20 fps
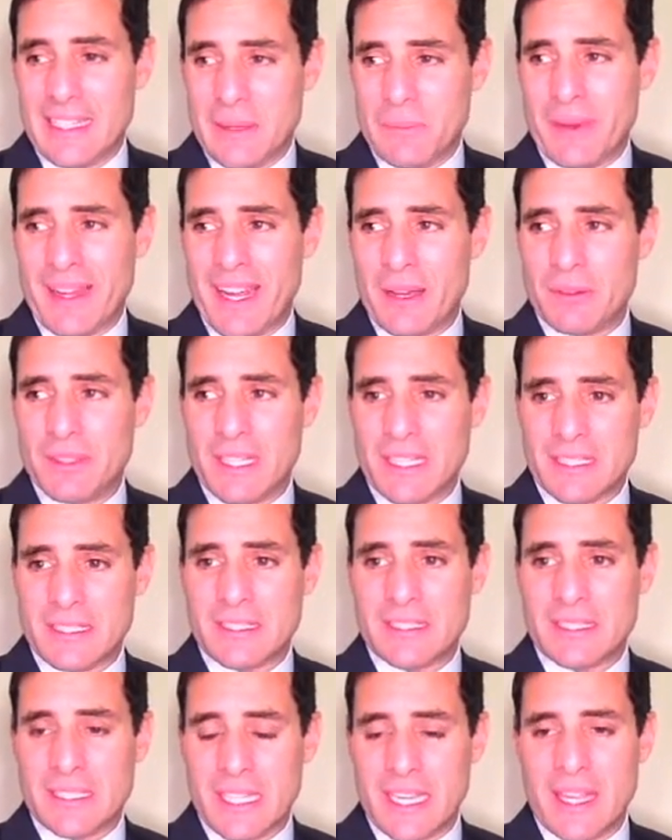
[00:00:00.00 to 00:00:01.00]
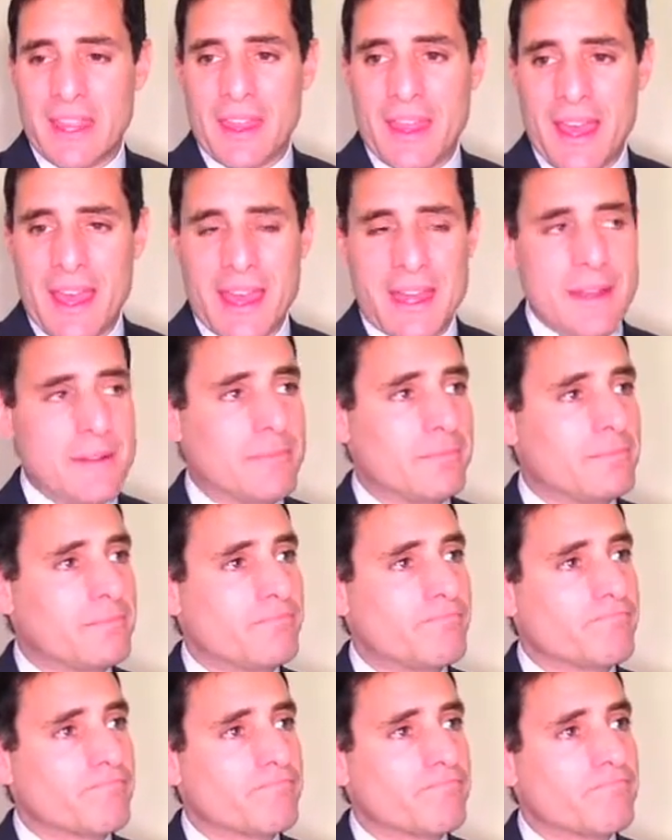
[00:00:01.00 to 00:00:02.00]
But I would like to say that
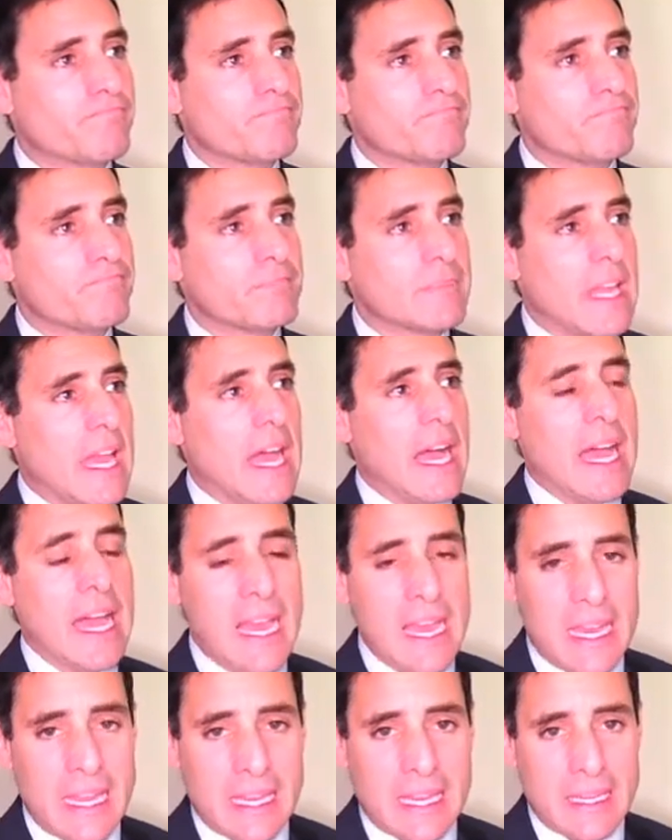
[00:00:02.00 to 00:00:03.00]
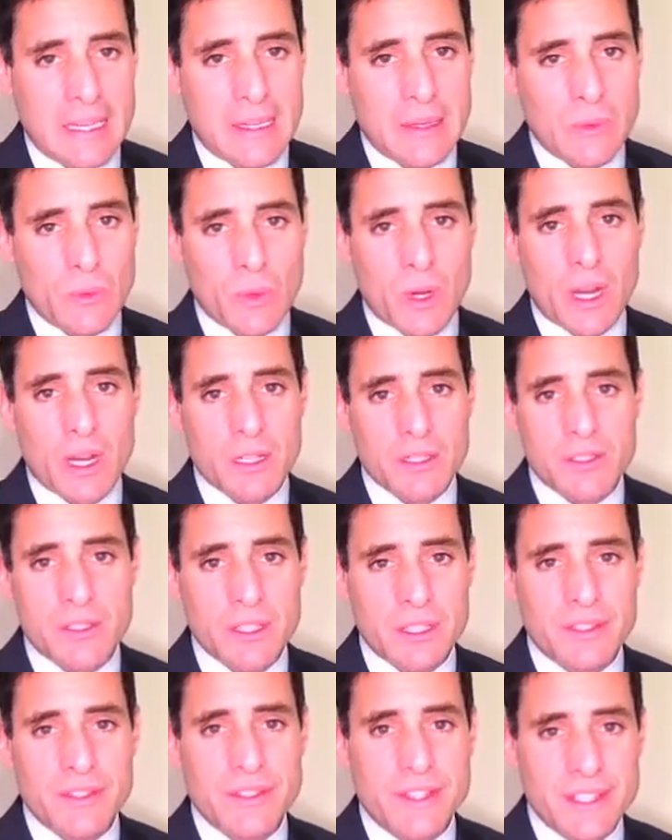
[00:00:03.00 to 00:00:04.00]
I was
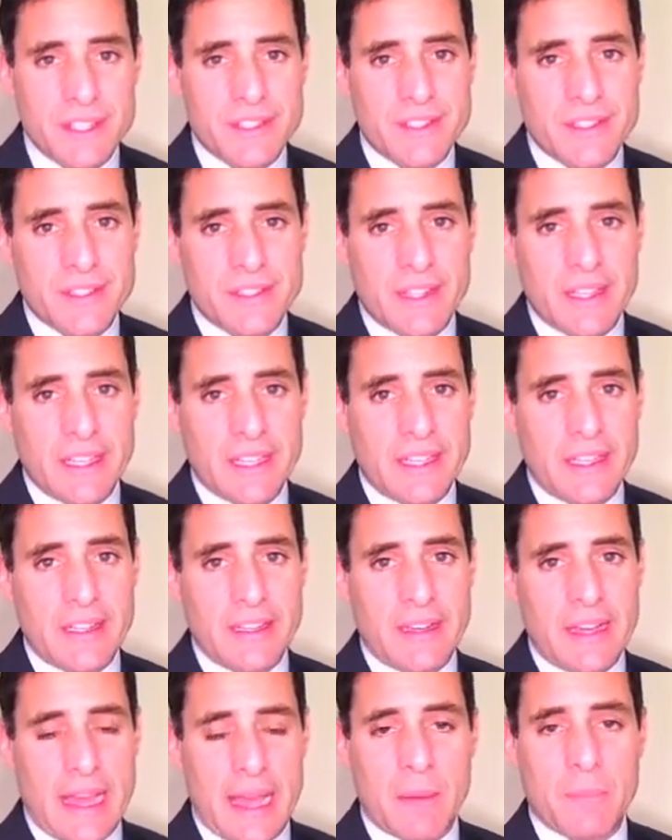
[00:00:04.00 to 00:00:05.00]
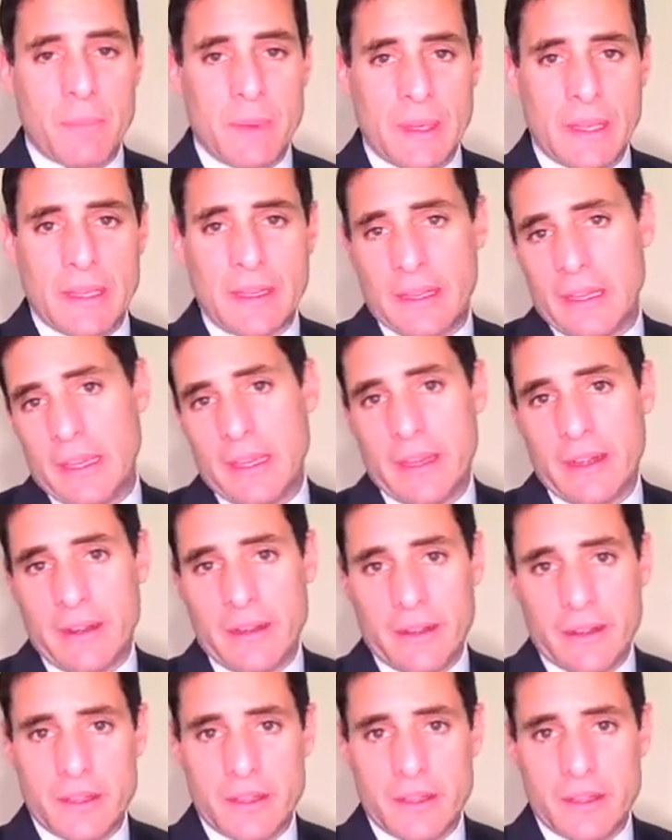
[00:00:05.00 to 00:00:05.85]
a decently happy kid.